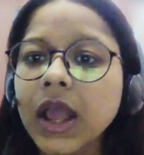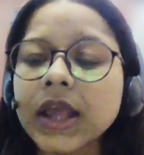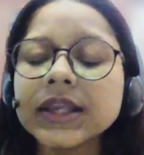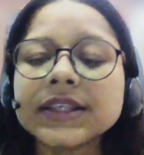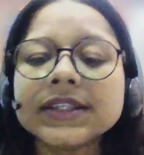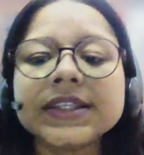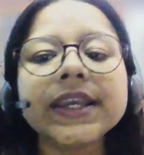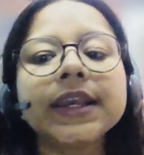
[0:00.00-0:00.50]

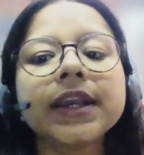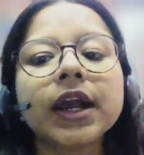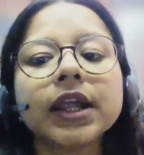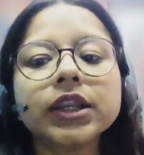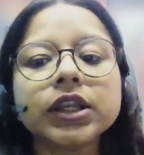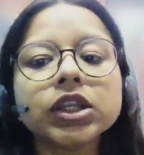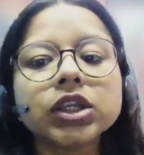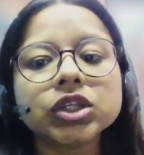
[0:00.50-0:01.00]
see
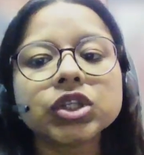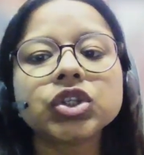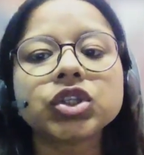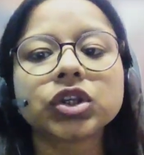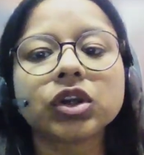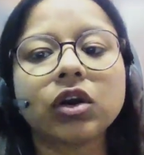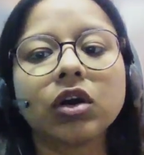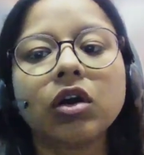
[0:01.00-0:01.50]

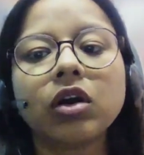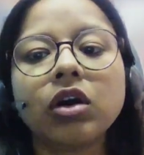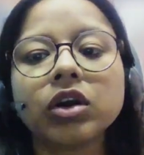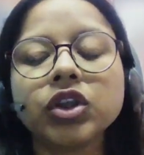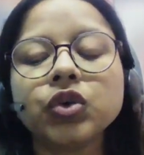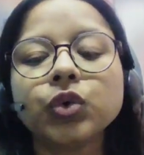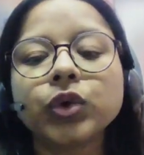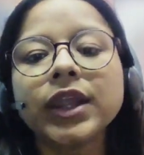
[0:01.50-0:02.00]
kanishk uh,
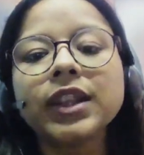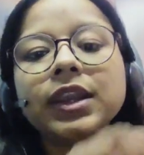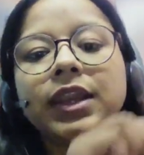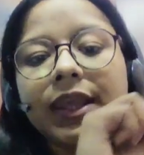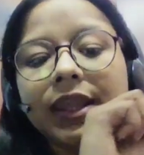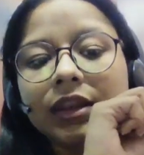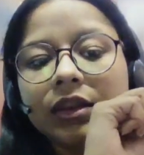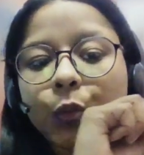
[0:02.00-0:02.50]
you can
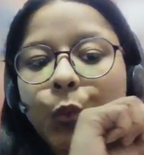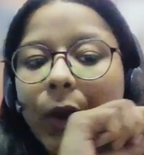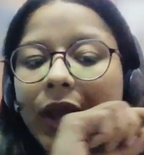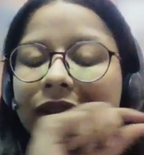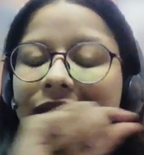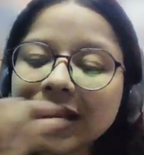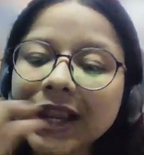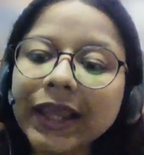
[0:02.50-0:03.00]
in
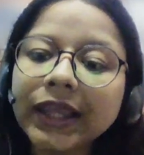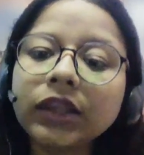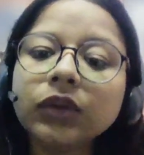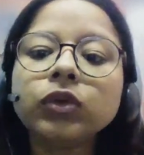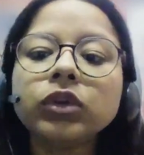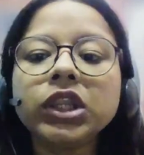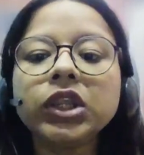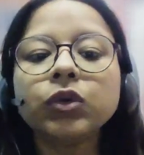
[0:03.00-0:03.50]
one line
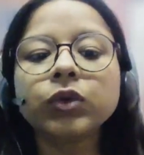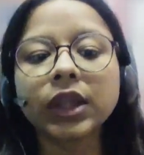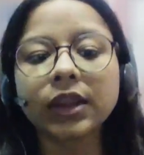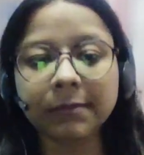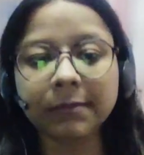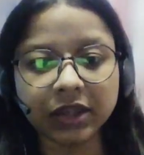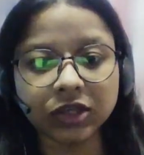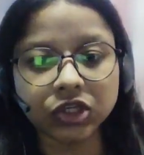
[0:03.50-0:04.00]
only you
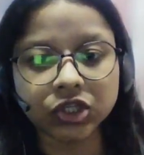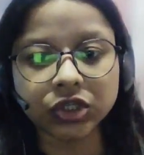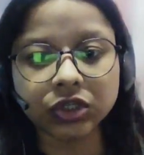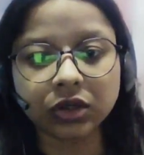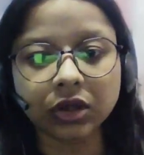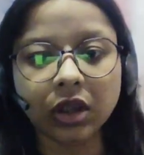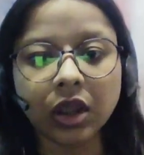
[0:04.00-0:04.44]
can mention